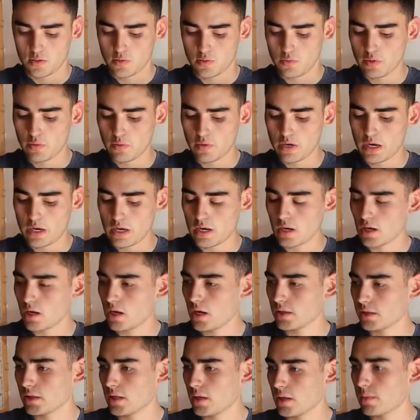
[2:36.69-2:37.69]
we went ahead and
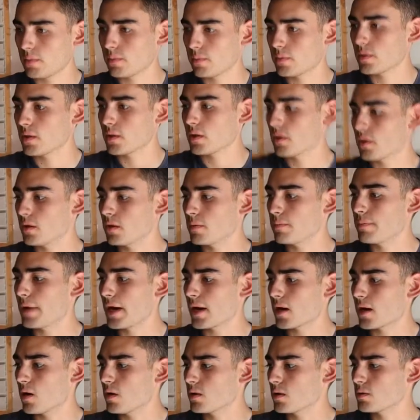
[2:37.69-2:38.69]
got the
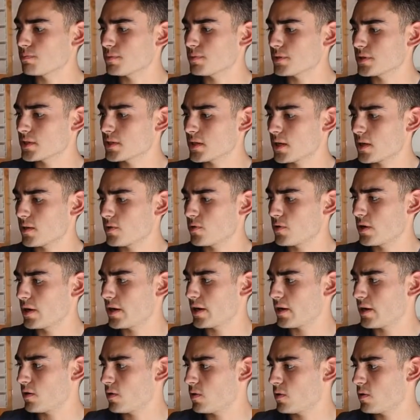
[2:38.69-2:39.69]
back all put together right
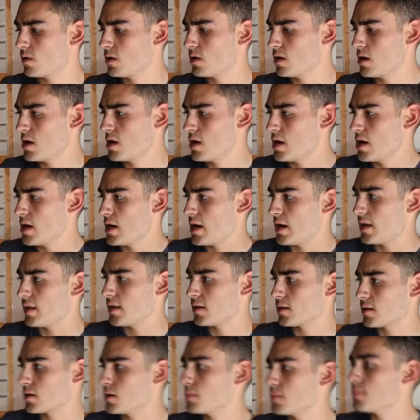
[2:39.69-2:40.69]
now. And I'm
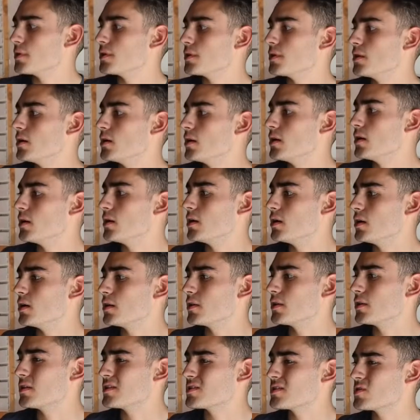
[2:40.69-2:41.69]
gonna put
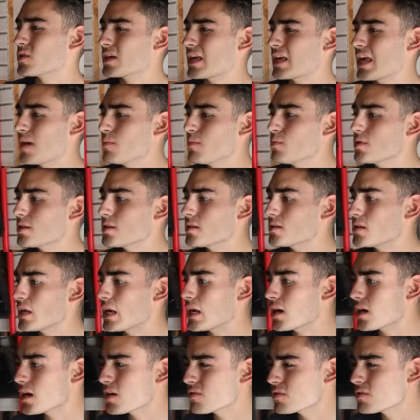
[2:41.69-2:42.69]
so it came with a tank
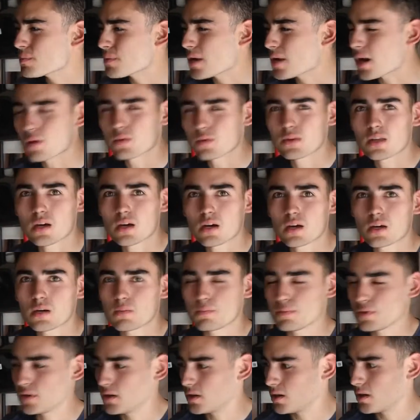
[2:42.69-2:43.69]
cover, but I don't think I'm gonna
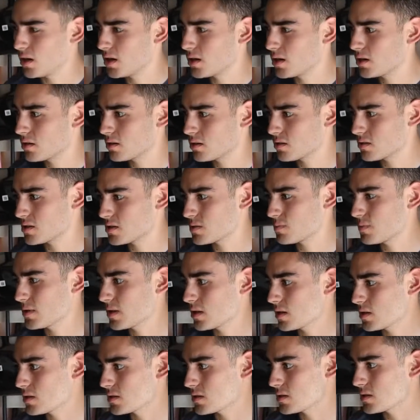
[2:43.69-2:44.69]
put it on just
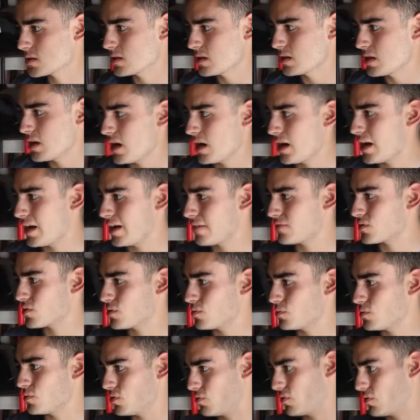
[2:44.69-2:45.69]
because I have to
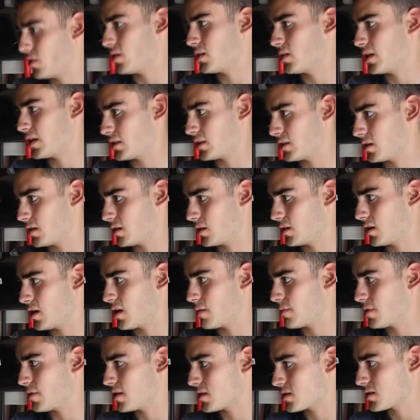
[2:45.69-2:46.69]
remove all the
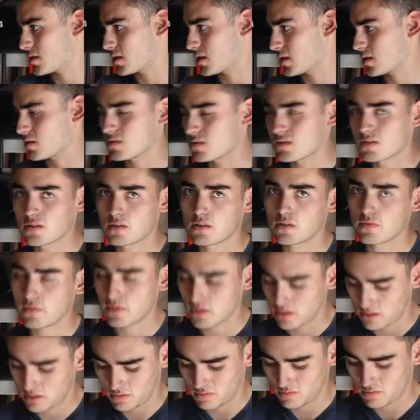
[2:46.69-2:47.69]
Yamaha stickers and stuff, and
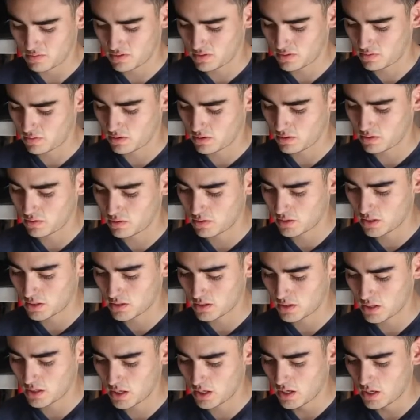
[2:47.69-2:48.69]
I don't really want to do that
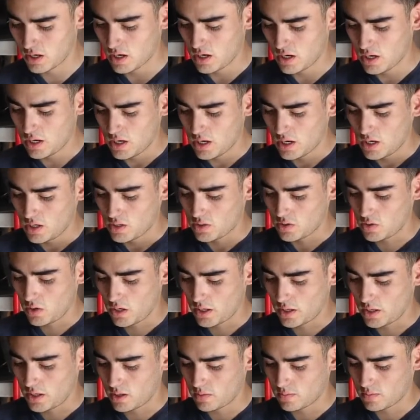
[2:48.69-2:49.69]
today. So I
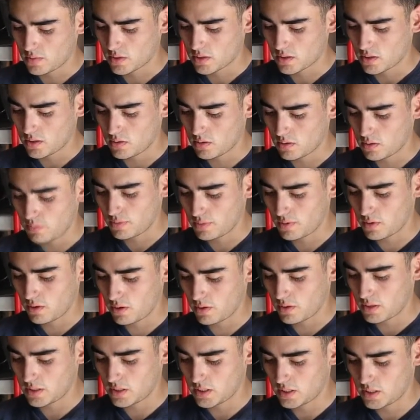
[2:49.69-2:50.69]
think I'm just gonna put all
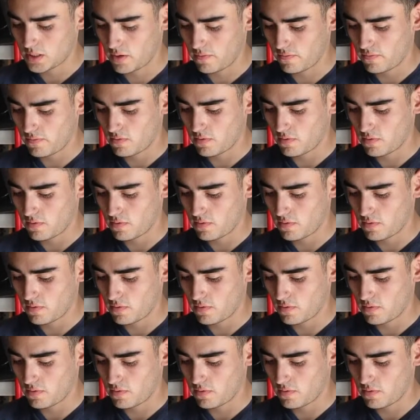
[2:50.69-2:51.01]
this stuff